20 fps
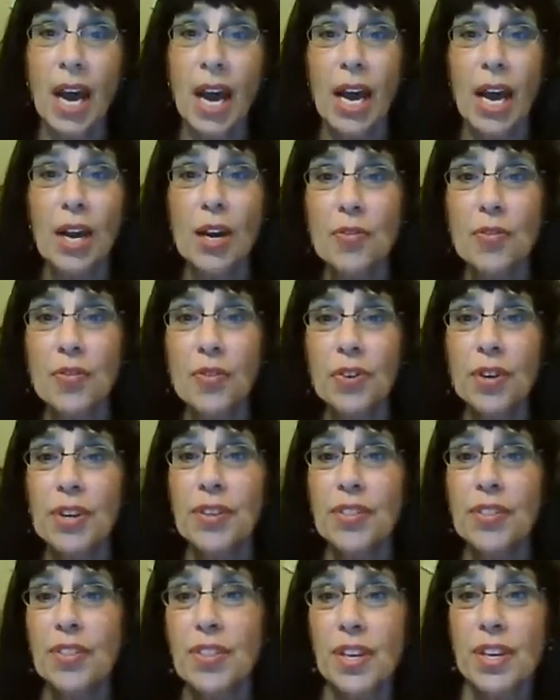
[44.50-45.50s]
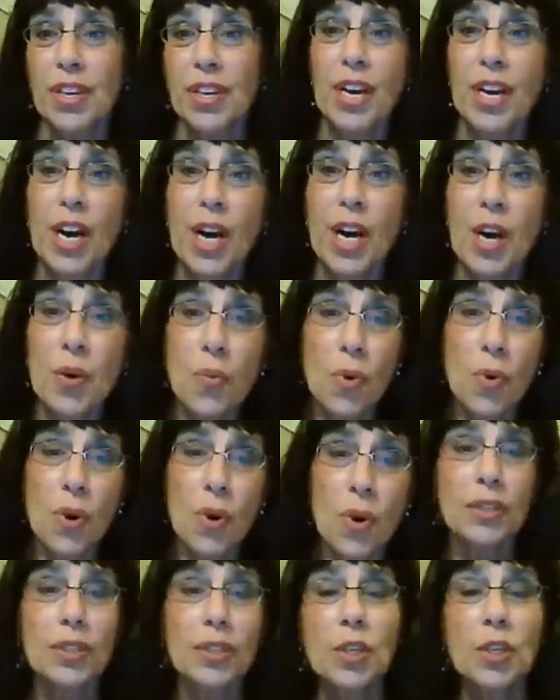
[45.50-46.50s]
Everything I
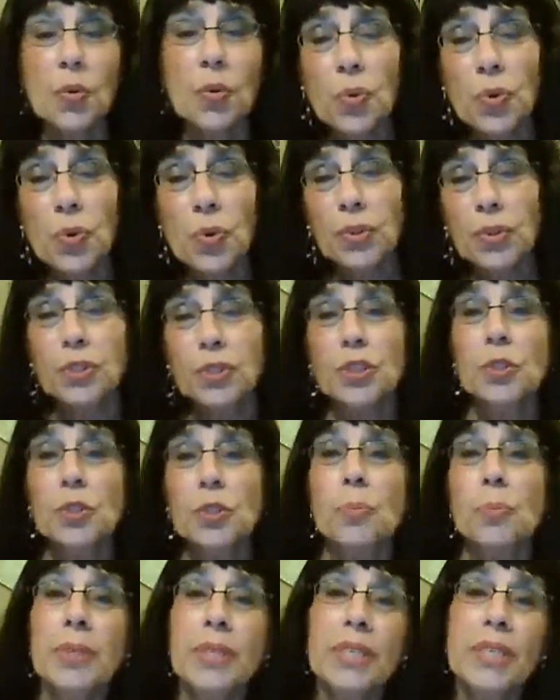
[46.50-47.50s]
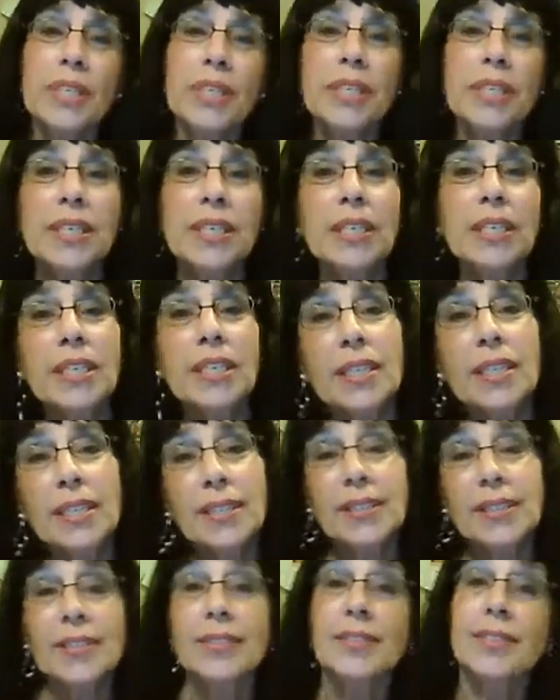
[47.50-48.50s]
want the world to be
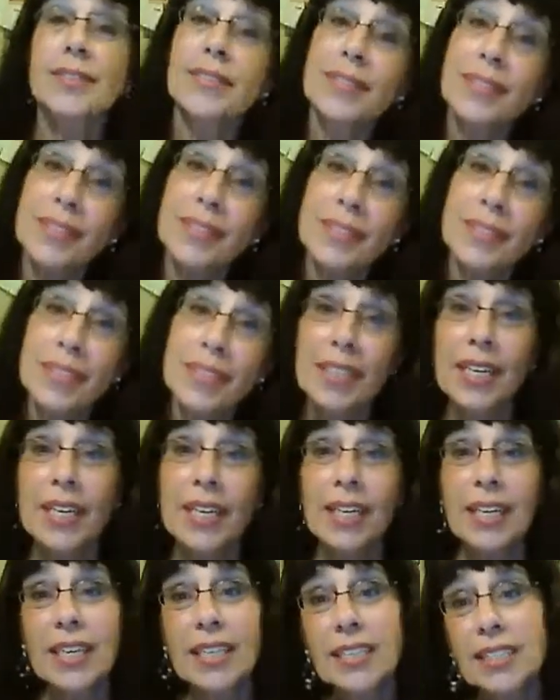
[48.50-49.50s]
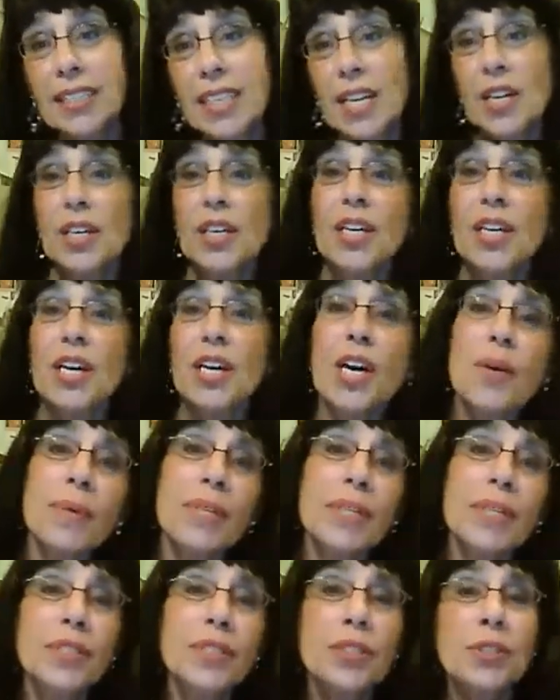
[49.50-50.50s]
is now
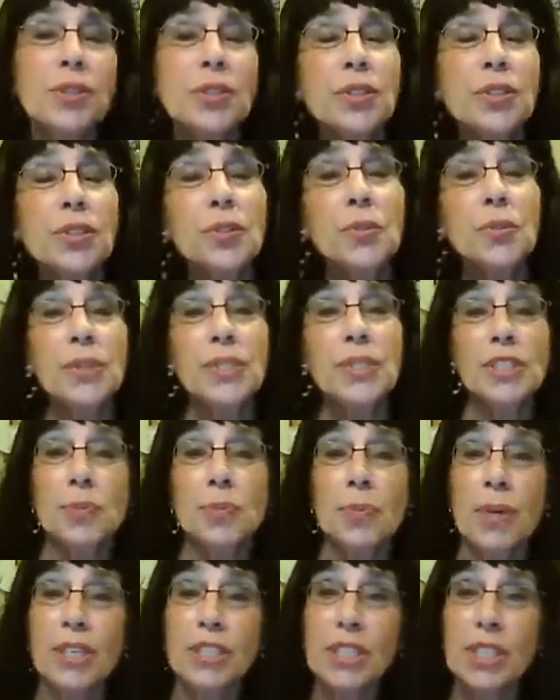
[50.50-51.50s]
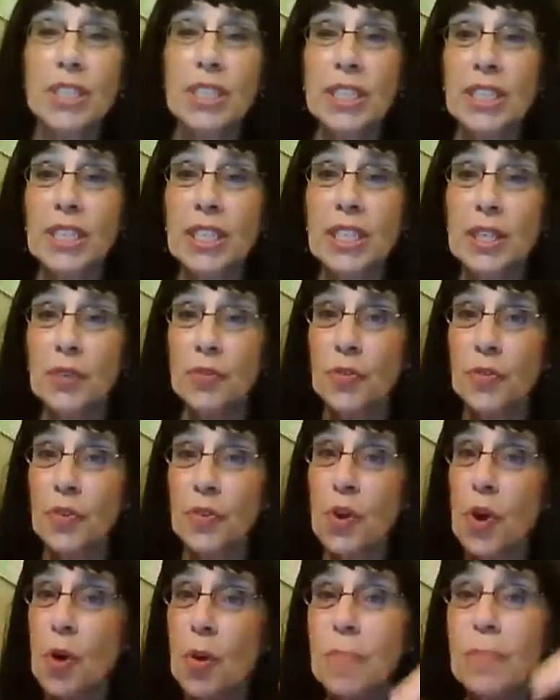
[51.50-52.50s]
coming true, especially
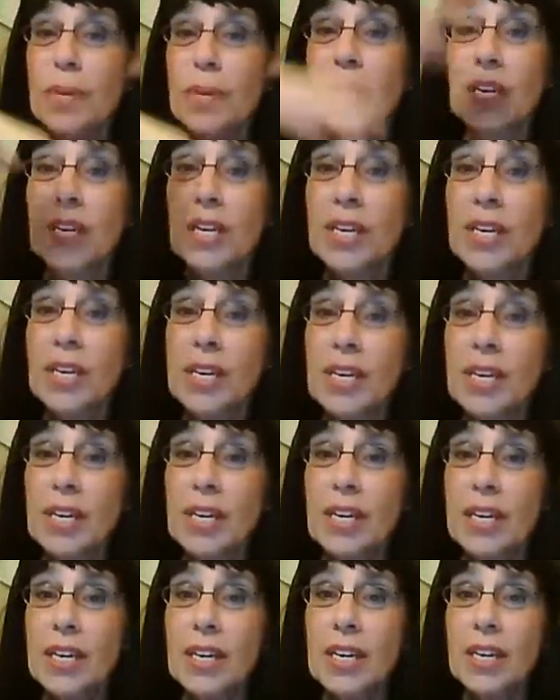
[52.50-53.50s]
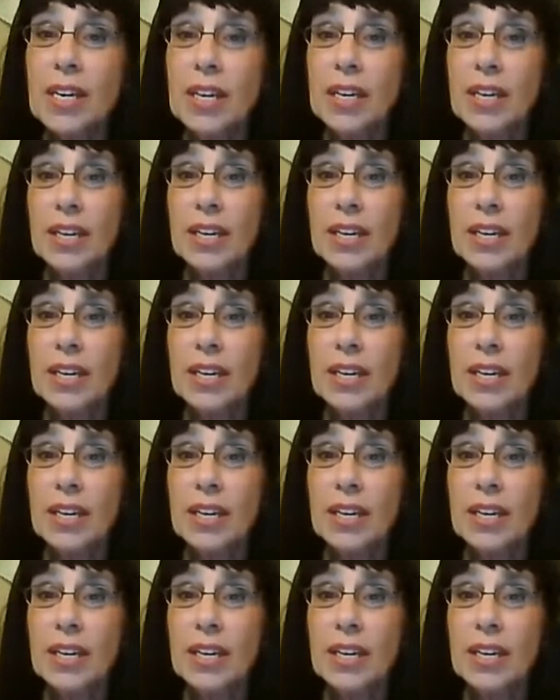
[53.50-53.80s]
for me.